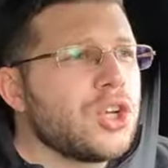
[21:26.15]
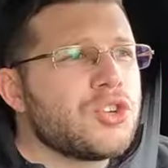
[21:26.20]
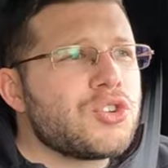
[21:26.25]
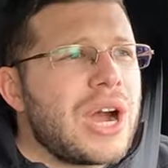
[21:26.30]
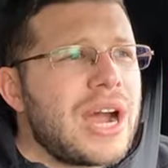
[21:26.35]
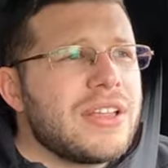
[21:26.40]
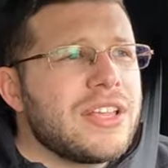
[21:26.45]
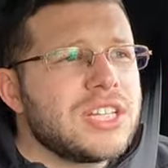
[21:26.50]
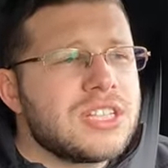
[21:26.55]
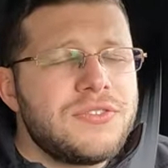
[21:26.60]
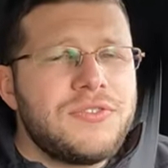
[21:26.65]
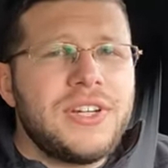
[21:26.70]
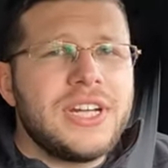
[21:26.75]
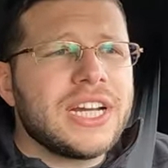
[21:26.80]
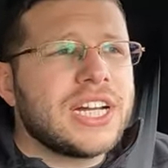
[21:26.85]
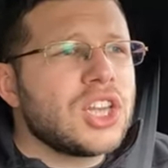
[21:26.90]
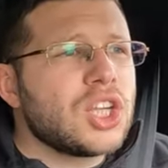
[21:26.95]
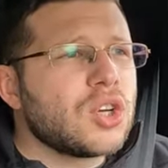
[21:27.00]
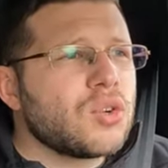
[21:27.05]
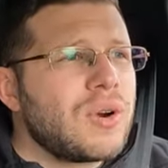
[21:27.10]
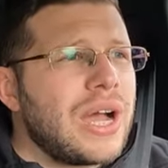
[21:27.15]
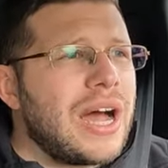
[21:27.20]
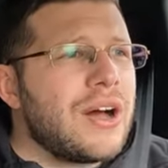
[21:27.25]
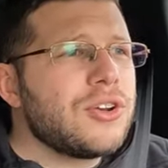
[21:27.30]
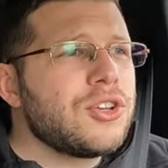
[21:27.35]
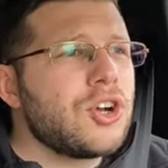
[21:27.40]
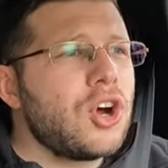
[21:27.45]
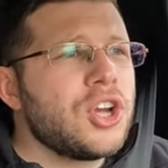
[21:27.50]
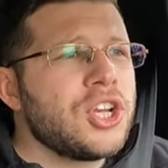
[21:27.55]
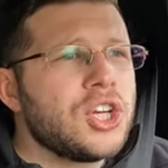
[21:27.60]
You can drive this vehicle
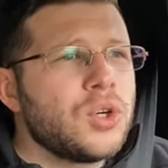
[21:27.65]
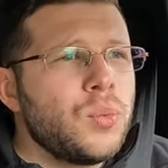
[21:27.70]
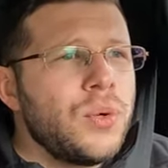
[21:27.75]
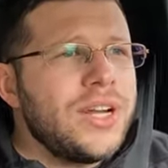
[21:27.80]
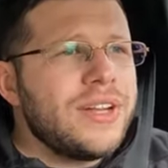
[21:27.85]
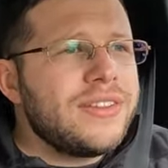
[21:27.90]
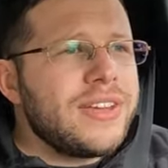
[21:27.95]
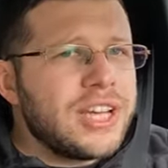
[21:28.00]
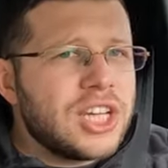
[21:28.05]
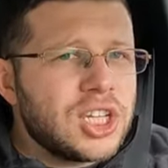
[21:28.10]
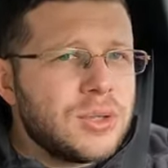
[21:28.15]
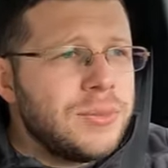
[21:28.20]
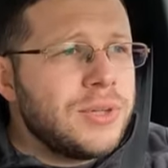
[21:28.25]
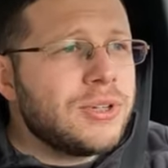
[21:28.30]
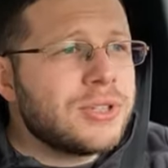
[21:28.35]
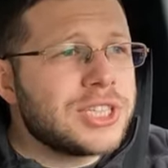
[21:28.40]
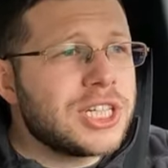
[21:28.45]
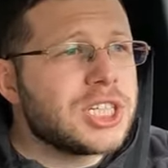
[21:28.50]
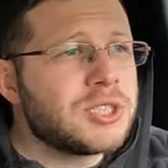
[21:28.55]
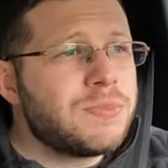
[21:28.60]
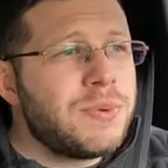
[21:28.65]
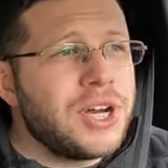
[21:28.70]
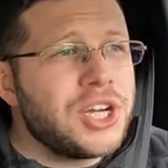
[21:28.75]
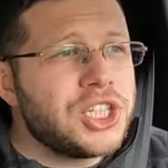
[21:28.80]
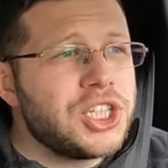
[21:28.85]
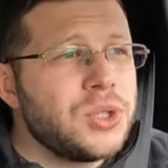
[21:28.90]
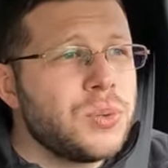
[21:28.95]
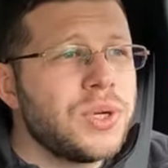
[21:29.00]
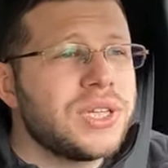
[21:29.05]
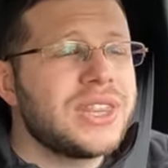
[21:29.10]
around on your weekday commutes,
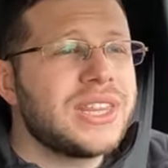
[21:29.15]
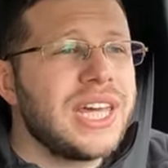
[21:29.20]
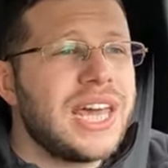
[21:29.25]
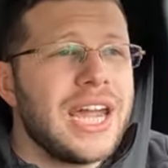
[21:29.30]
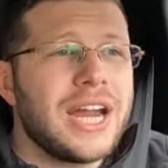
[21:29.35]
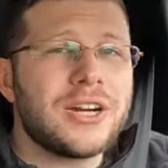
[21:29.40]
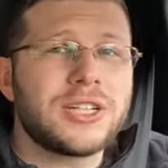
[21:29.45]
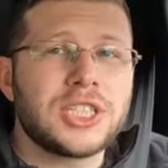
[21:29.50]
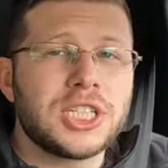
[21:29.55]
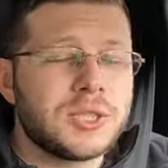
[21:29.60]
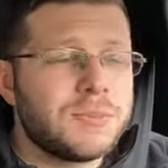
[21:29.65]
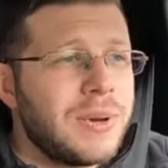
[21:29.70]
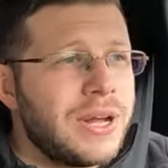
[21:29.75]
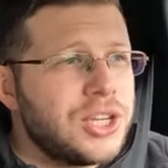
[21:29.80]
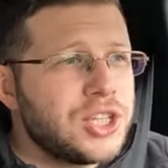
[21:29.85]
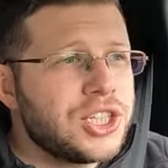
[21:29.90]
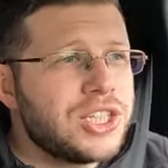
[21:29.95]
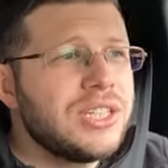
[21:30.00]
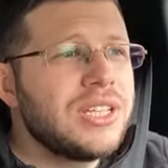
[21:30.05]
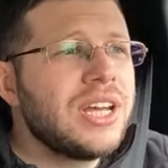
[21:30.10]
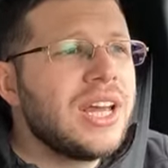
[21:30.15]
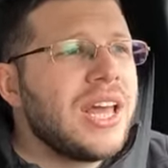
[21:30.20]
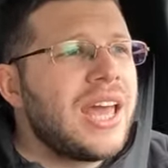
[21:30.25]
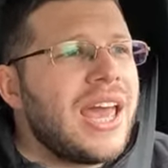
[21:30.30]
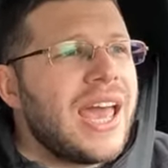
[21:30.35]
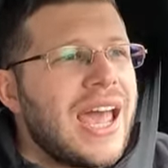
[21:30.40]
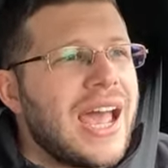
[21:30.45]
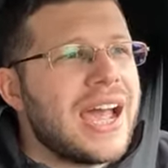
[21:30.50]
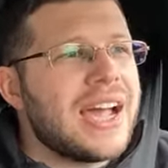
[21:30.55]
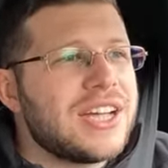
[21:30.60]
especially with the air suspension,
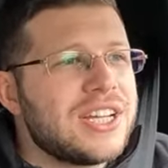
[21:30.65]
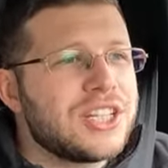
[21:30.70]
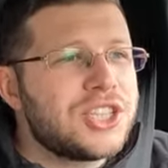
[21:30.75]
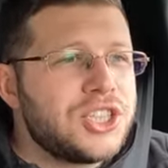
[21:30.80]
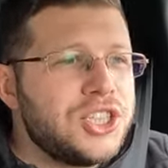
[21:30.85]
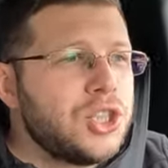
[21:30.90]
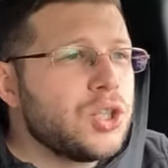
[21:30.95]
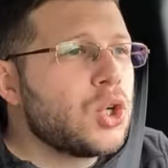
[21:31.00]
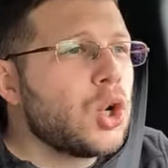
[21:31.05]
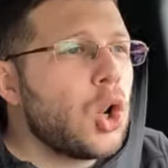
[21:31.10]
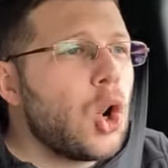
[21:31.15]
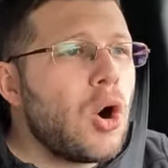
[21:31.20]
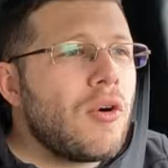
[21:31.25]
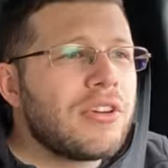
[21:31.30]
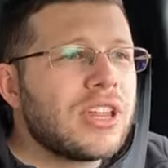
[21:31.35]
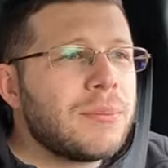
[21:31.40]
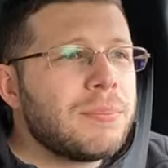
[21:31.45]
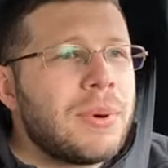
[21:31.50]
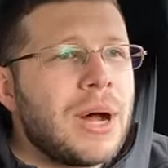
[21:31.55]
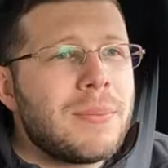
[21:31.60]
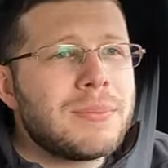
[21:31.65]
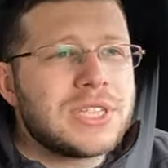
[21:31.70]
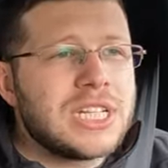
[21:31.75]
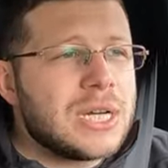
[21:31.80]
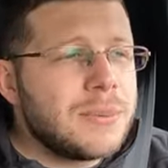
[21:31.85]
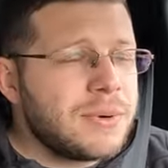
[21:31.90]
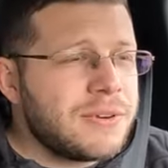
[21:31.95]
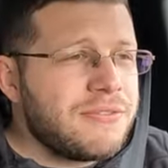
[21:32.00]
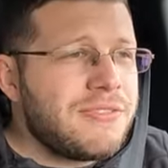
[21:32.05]
as you go over the bumps and